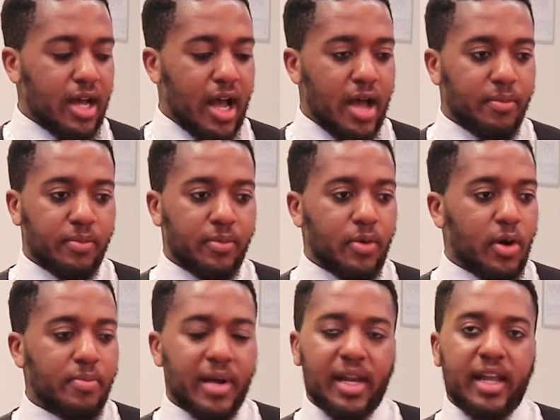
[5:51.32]
I'm
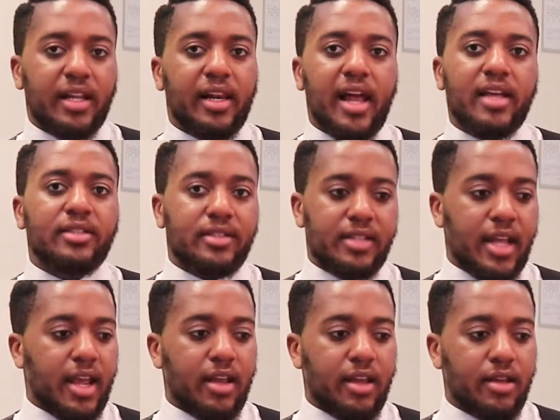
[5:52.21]
on my last
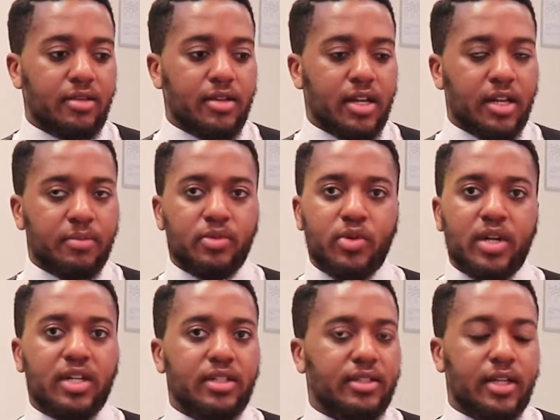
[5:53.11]
day, and I'm
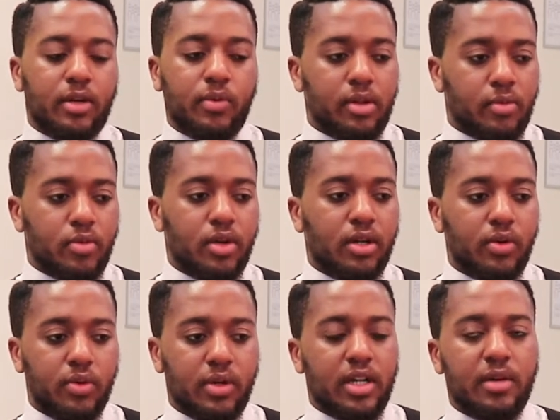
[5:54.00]
trying to decide whether I'm gonna
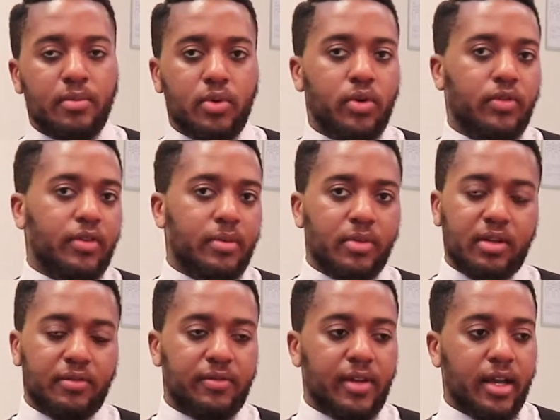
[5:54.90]
go to Ningbo or if I'm
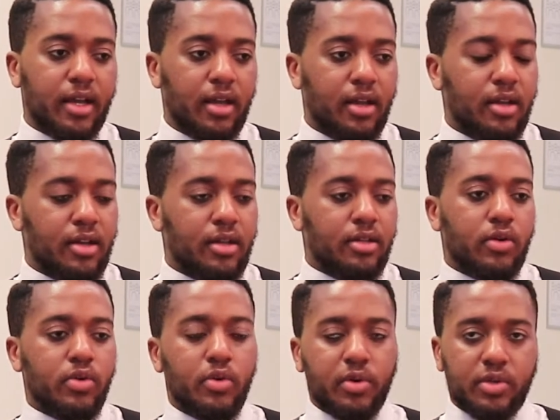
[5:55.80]
gonna fly
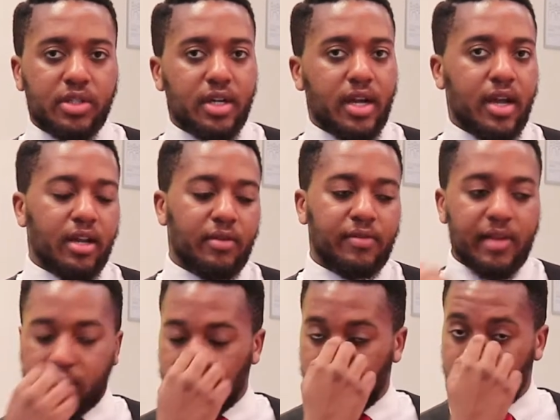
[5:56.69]
or go to Shanghai and
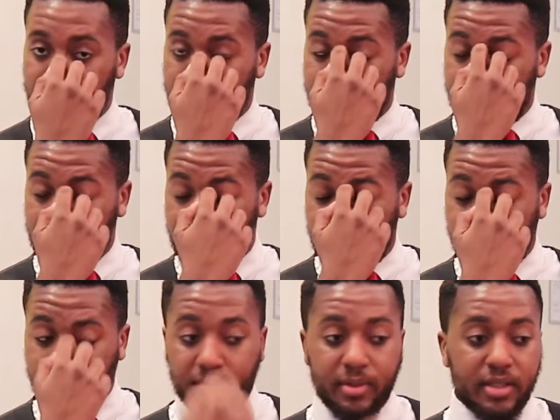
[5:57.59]
fly to the
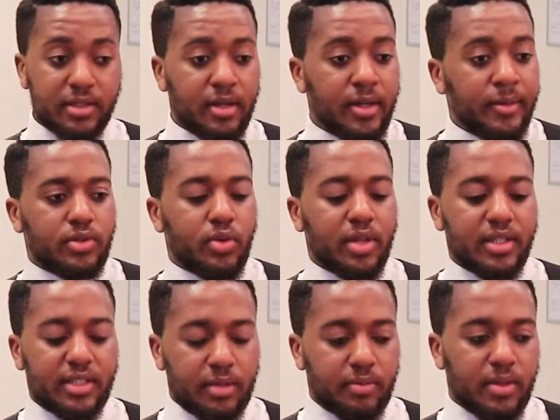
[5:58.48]
Philippines. So they
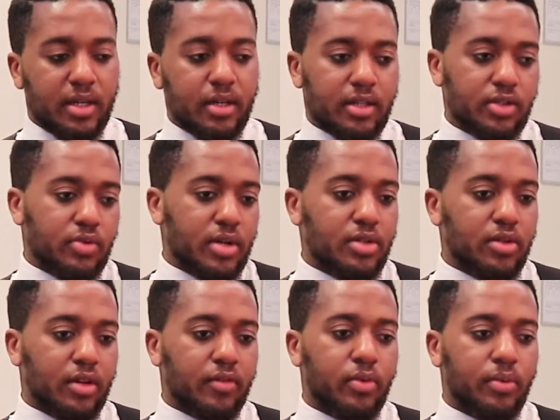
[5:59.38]
sent me a
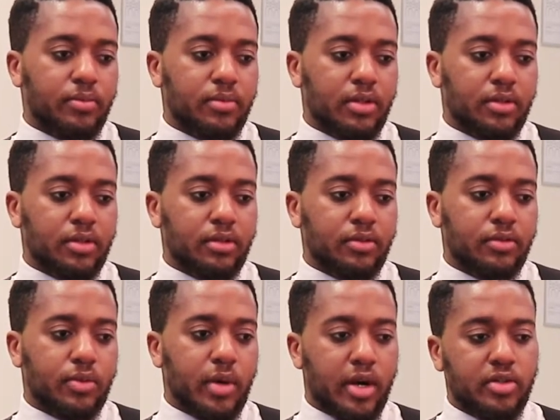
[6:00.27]
screenshot of the
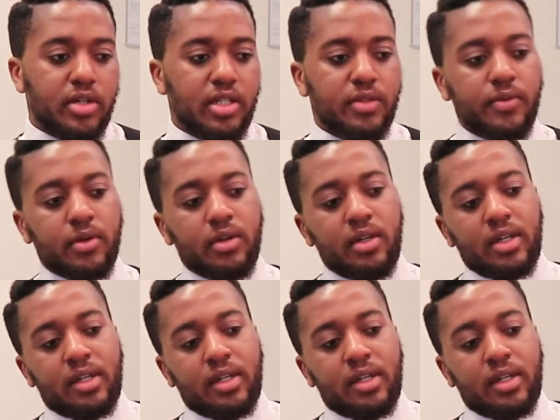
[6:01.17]
wire transfer.